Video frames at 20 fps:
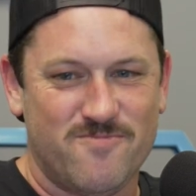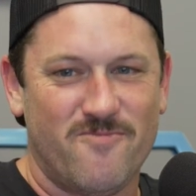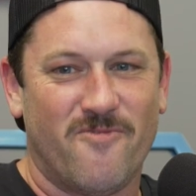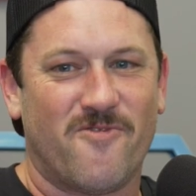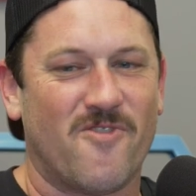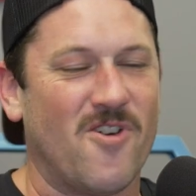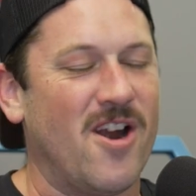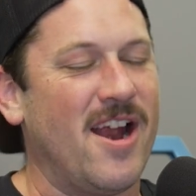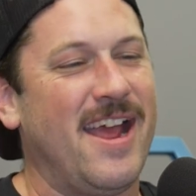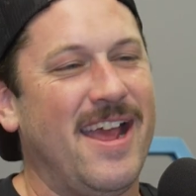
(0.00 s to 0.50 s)

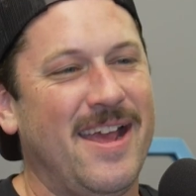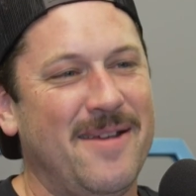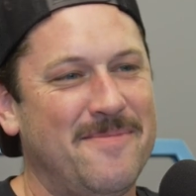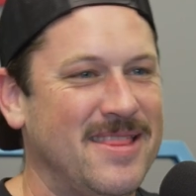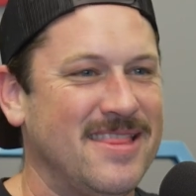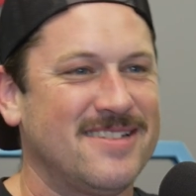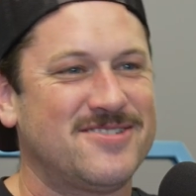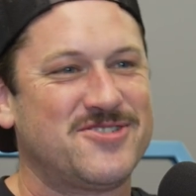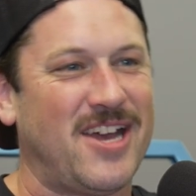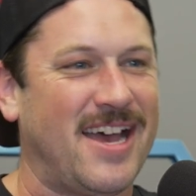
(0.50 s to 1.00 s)
frame
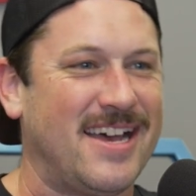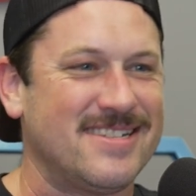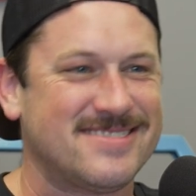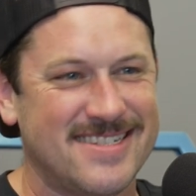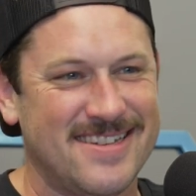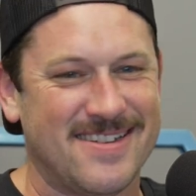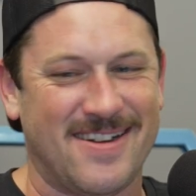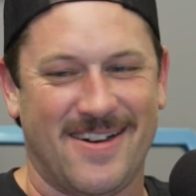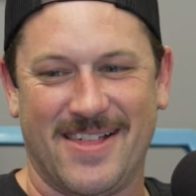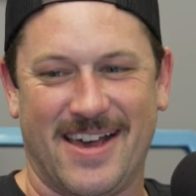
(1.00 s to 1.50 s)
and the chassis
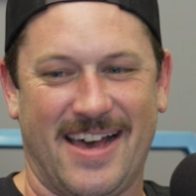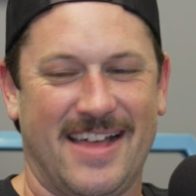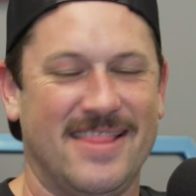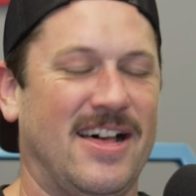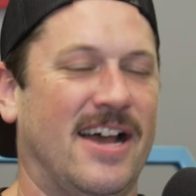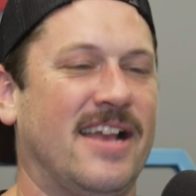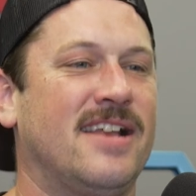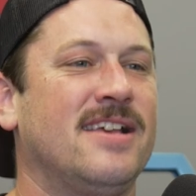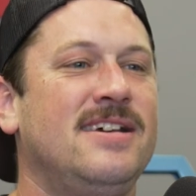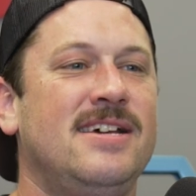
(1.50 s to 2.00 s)
and all that.
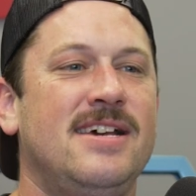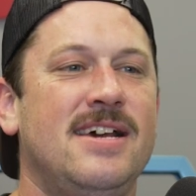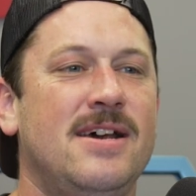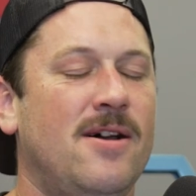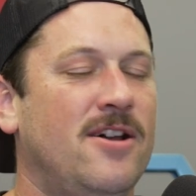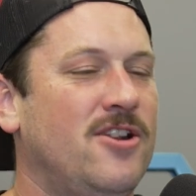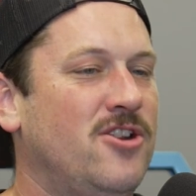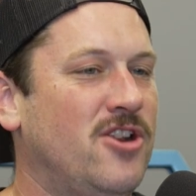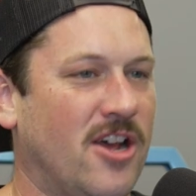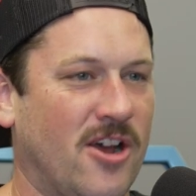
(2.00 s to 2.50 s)
Like,
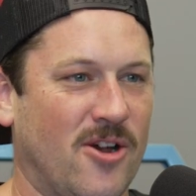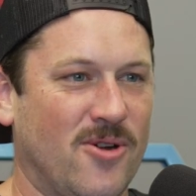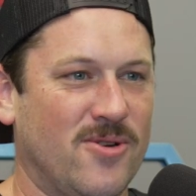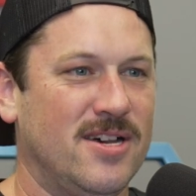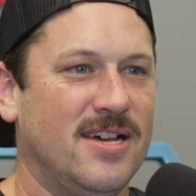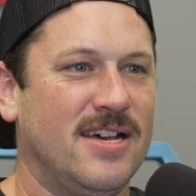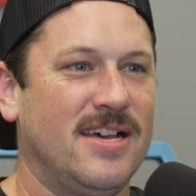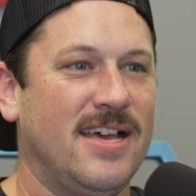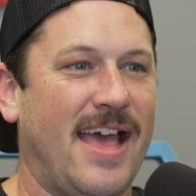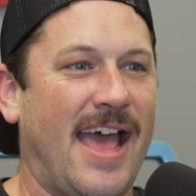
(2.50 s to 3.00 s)
no,
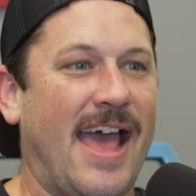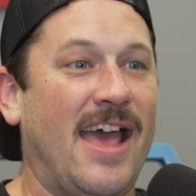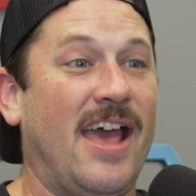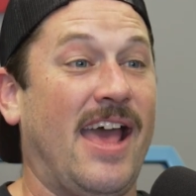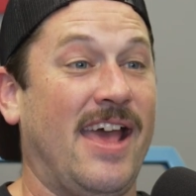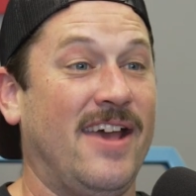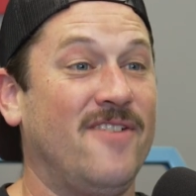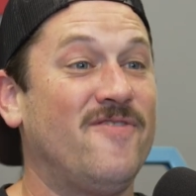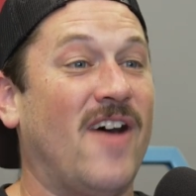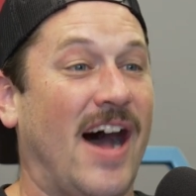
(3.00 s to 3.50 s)

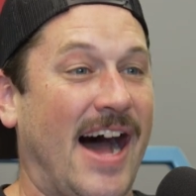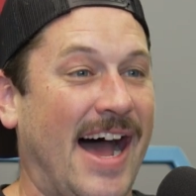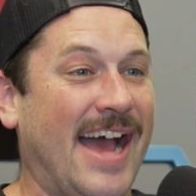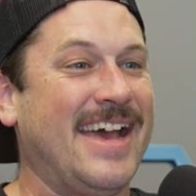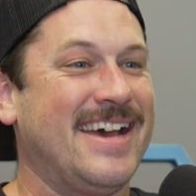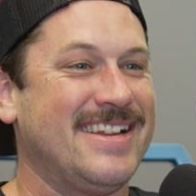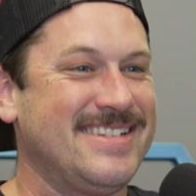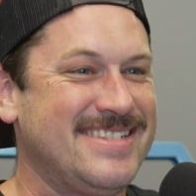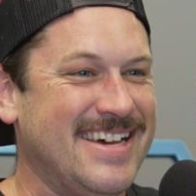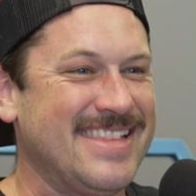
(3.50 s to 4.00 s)
if I
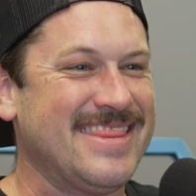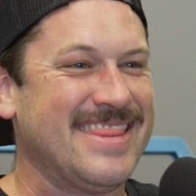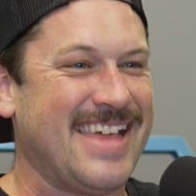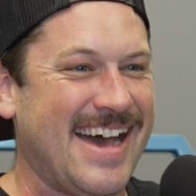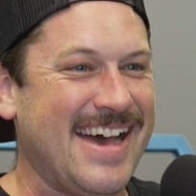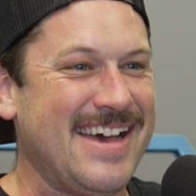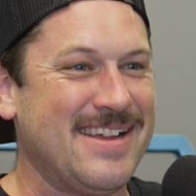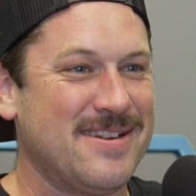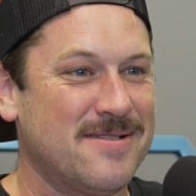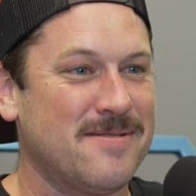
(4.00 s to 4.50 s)
had done
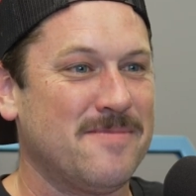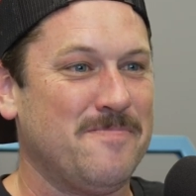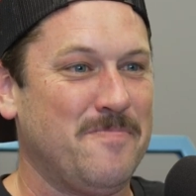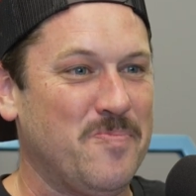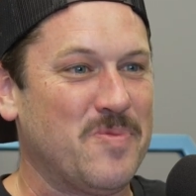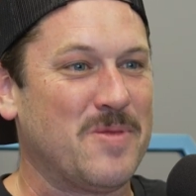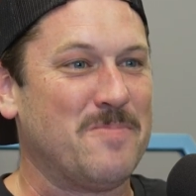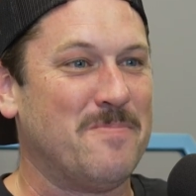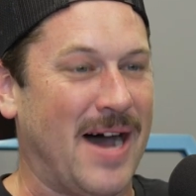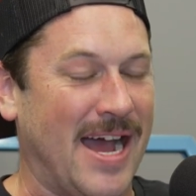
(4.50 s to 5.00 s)
that,
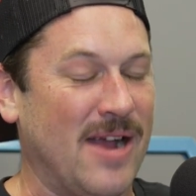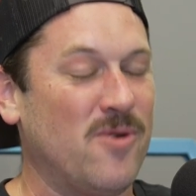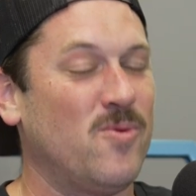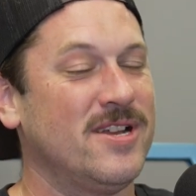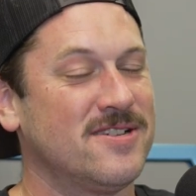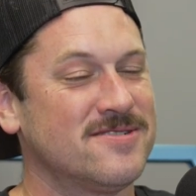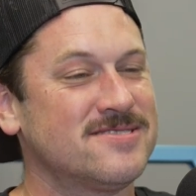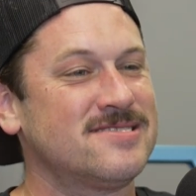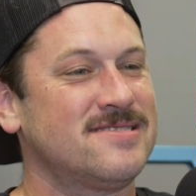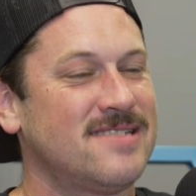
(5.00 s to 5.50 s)
my
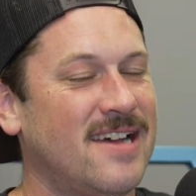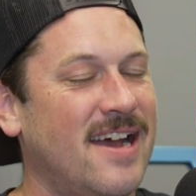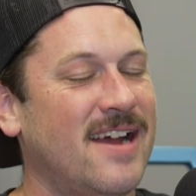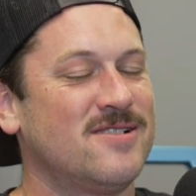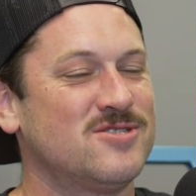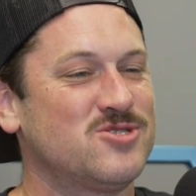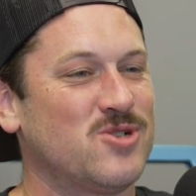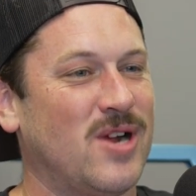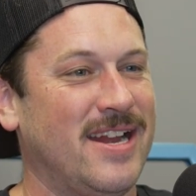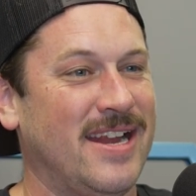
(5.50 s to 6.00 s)
wheels and
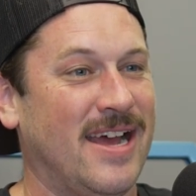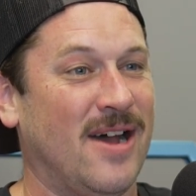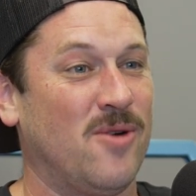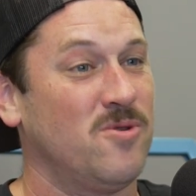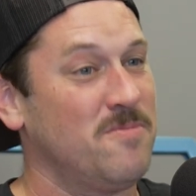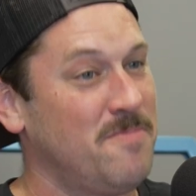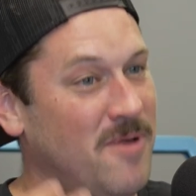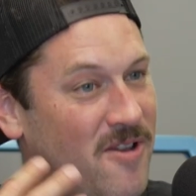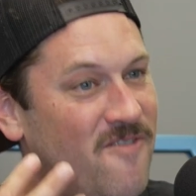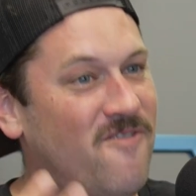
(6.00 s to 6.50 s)
tires right now
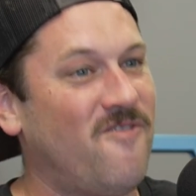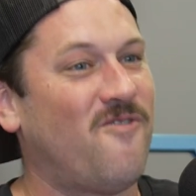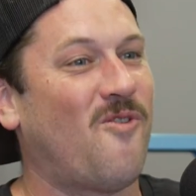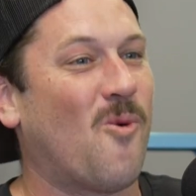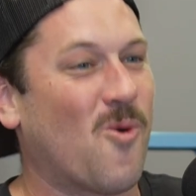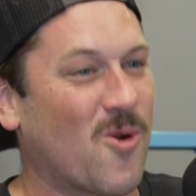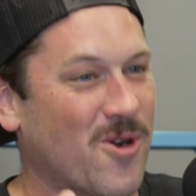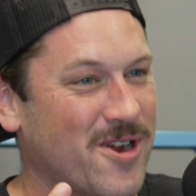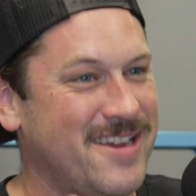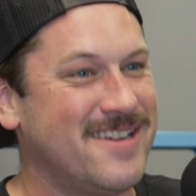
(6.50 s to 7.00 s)
would be
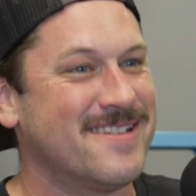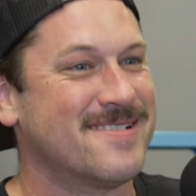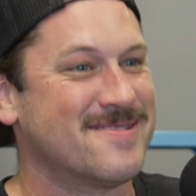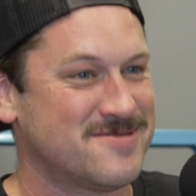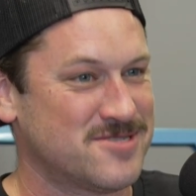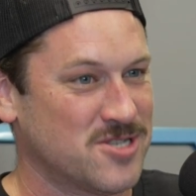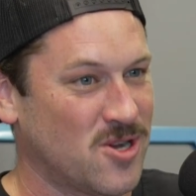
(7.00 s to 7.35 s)
4 years